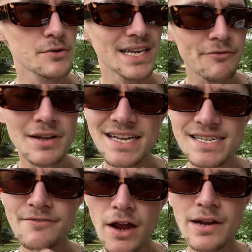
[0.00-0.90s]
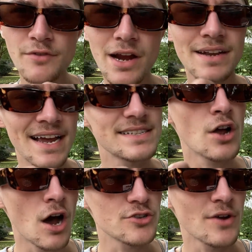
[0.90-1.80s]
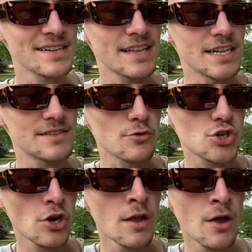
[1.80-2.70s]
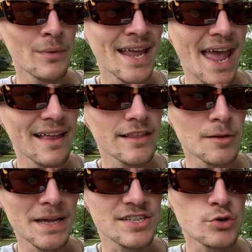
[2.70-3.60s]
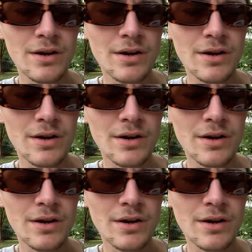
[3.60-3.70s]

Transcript: So it definitely is a very, very nice contrast, that is for sure. We get a little bit of